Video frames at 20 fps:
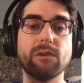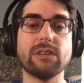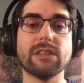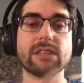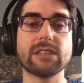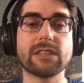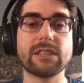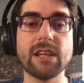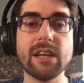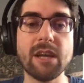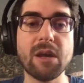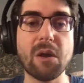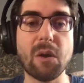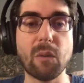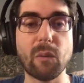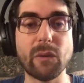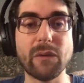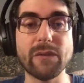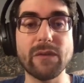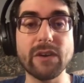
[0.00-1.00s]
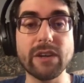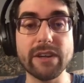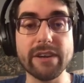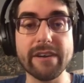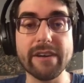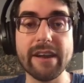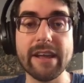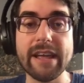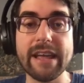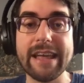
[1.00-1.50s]
does with Docker,
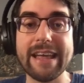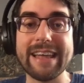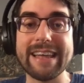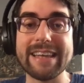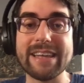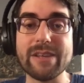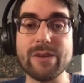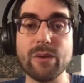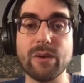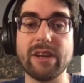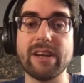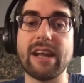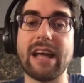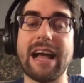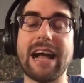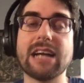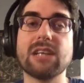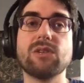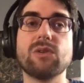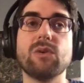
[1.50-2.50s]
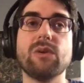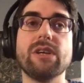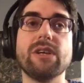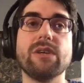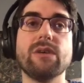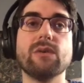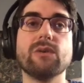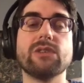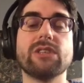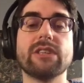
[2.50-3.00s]
you can actually
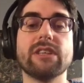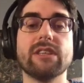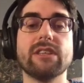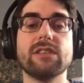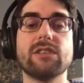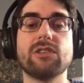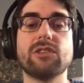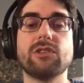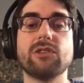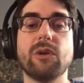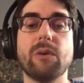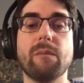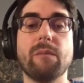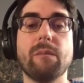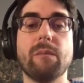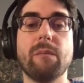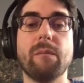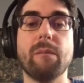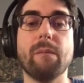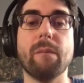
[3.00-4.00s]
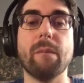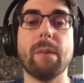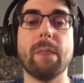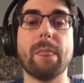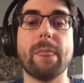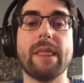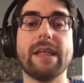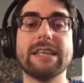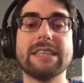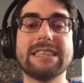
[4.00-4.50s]
use some
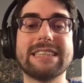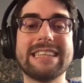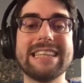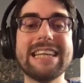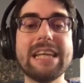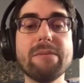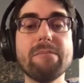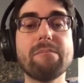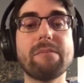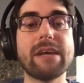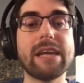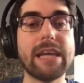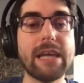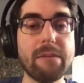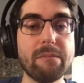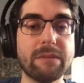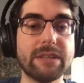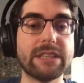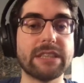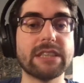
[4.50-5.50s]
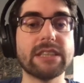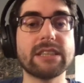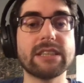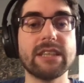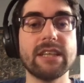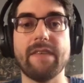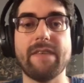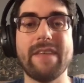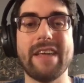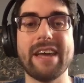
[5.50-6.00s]
slimmed images.
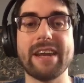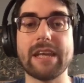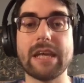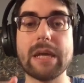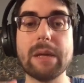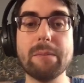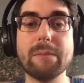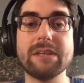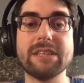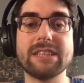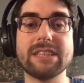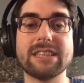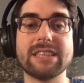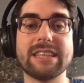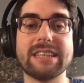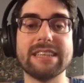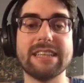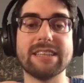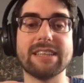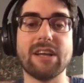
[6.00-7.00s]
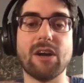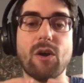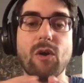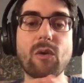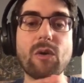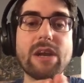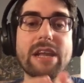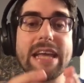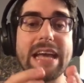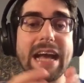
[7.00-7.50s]
They are images that
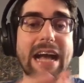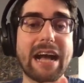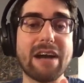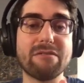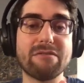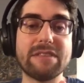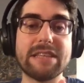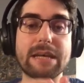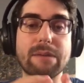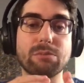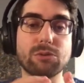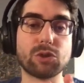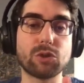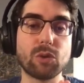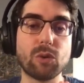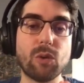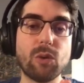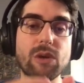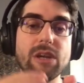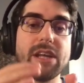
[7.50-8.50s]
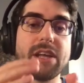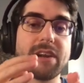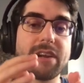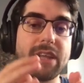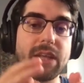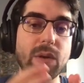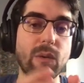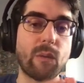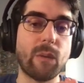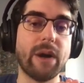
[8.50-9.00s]
only have the absolutely
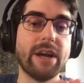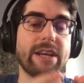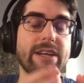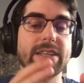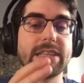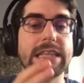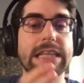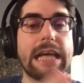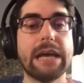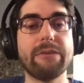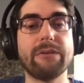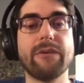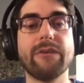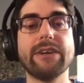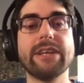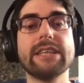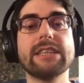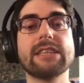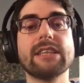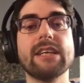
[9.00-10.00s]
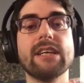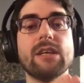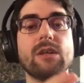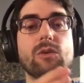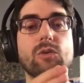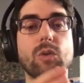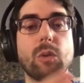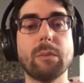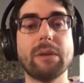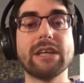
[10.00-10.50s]
required libraries
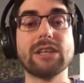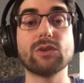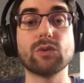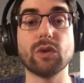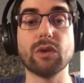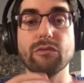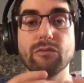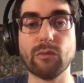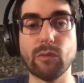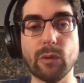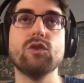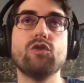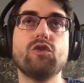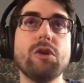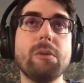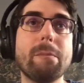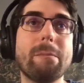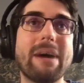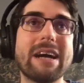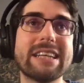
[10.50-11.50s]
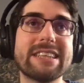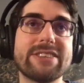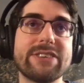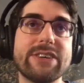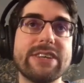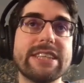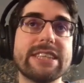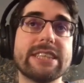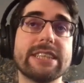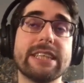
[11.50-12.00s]
to make Swift work. Swift
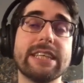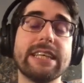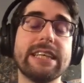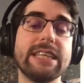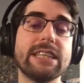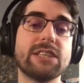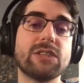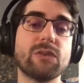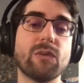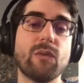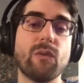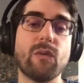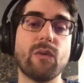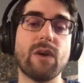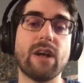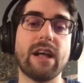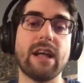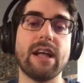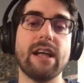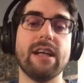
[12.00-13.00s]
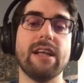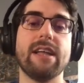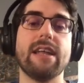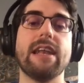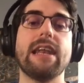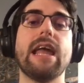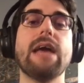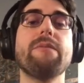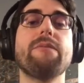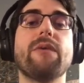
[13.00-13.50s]
Backtrace, it's a
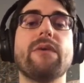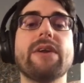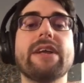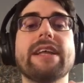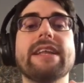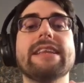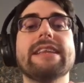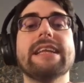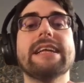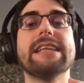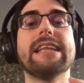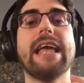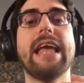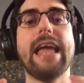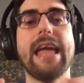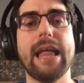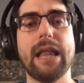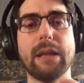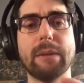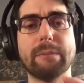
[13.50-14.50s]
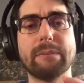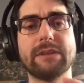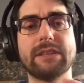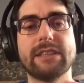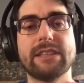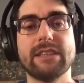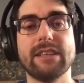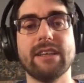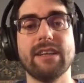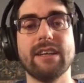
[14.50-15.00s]
library that helps